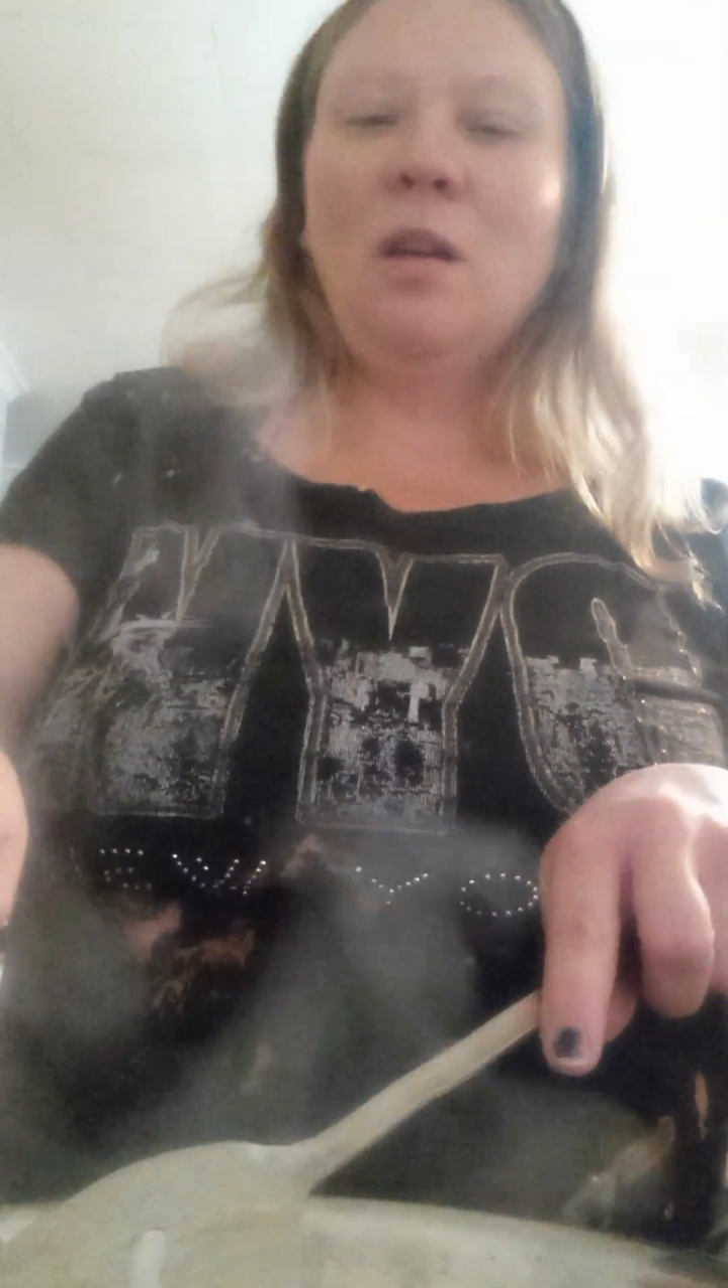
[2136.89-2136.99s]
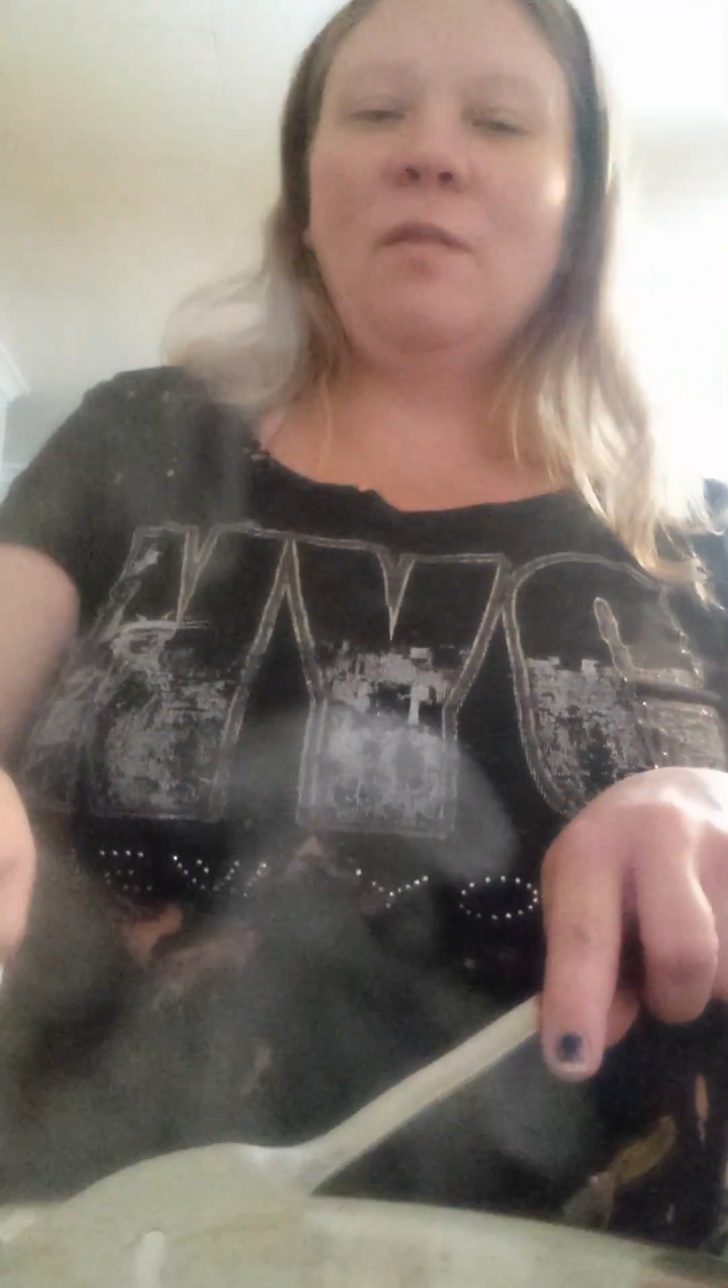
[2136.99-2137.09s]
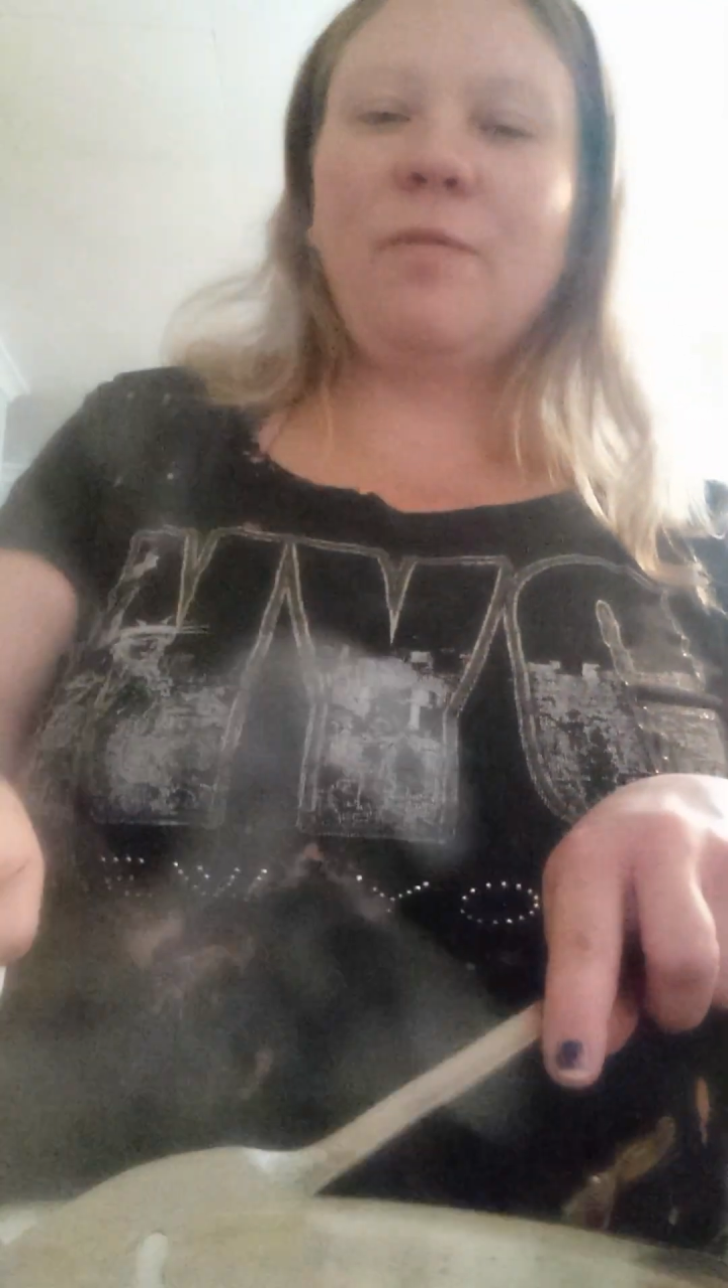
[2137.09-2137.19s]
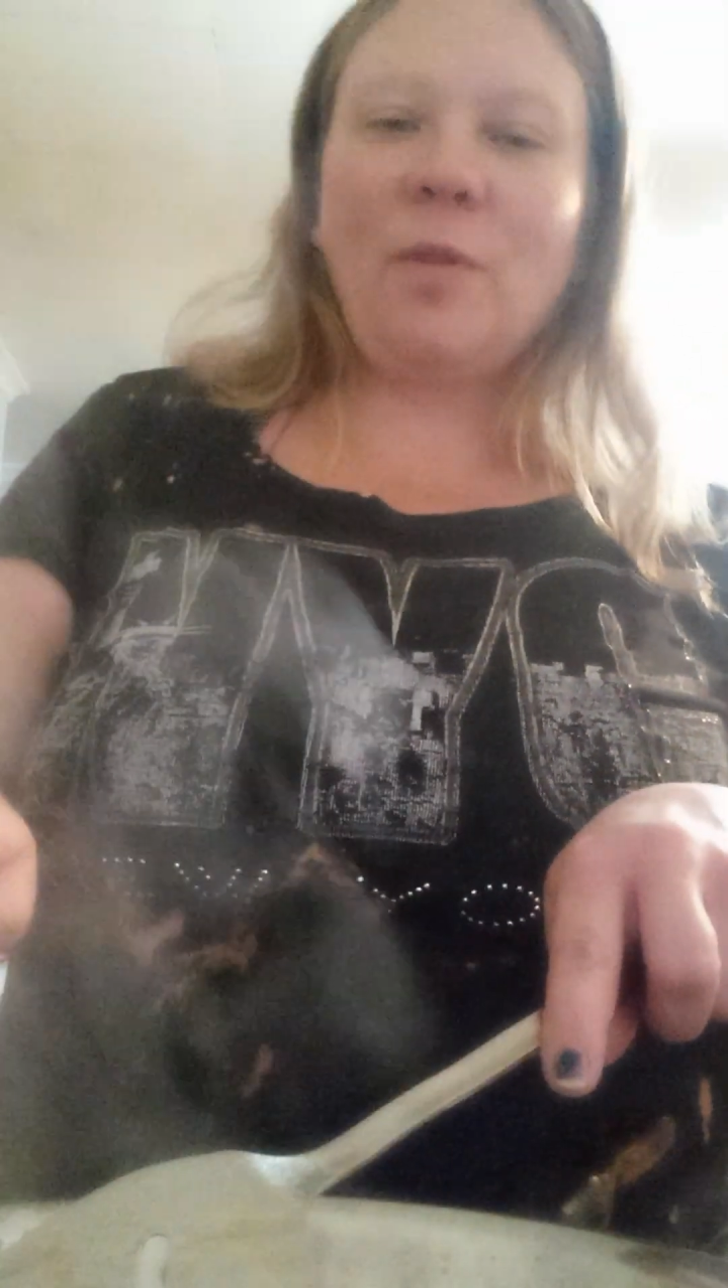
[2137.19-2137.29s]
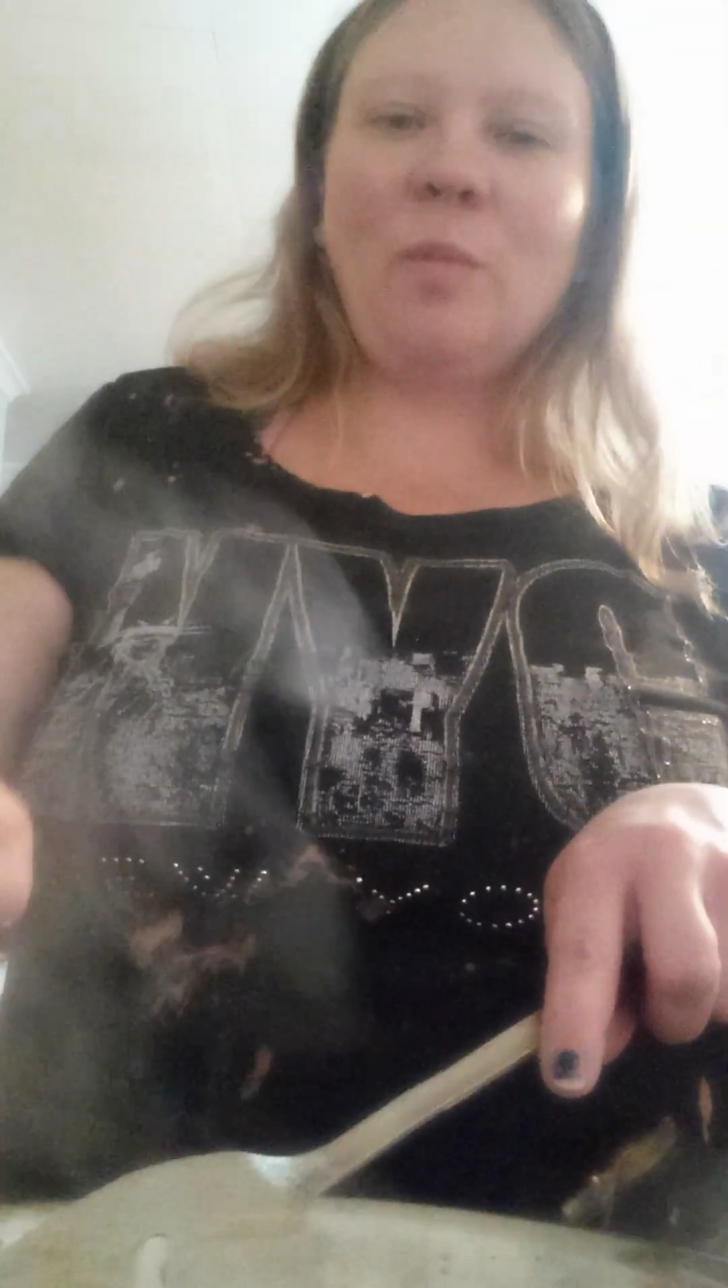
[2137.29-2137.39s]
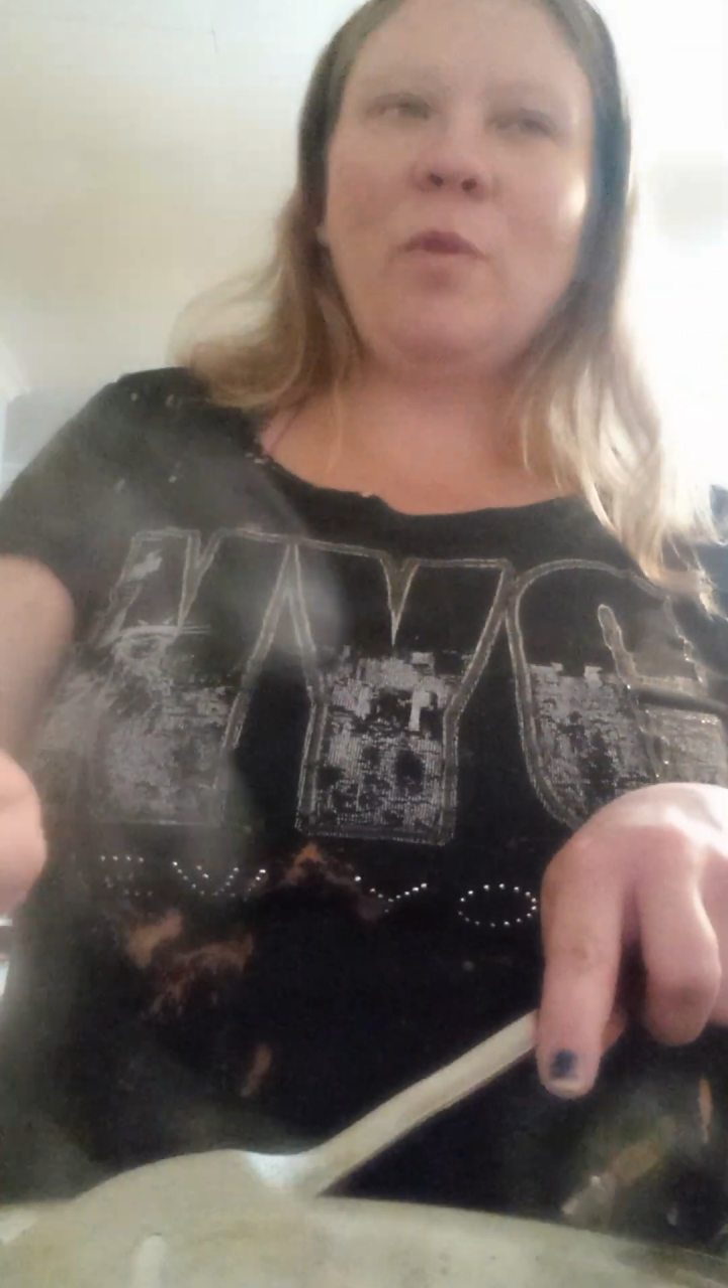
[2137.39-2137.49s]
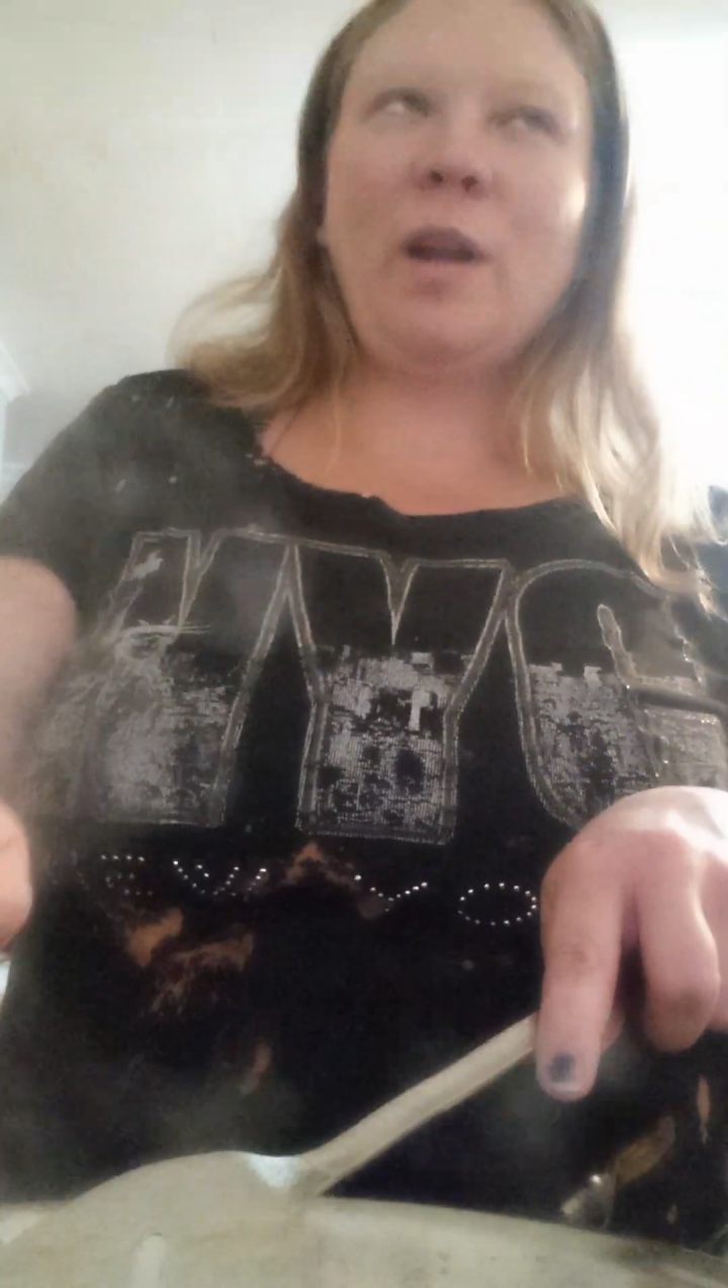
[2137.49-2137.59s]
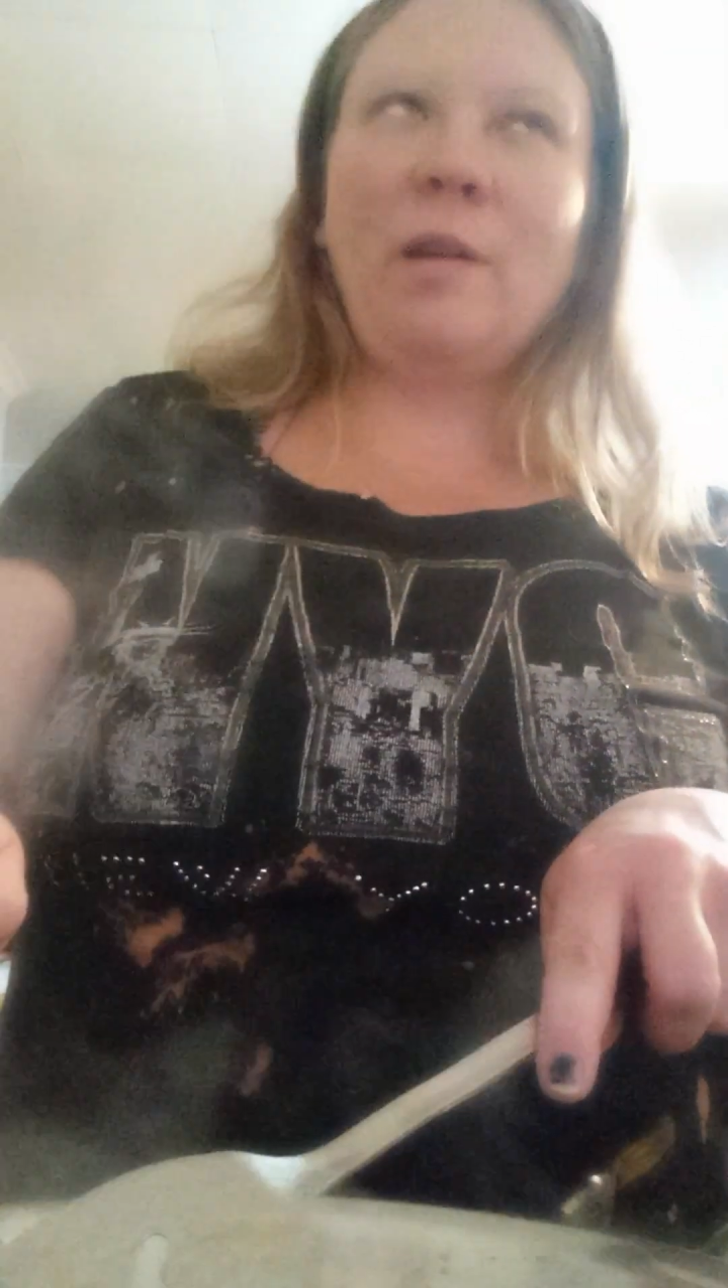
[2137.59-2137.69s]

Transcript: From when I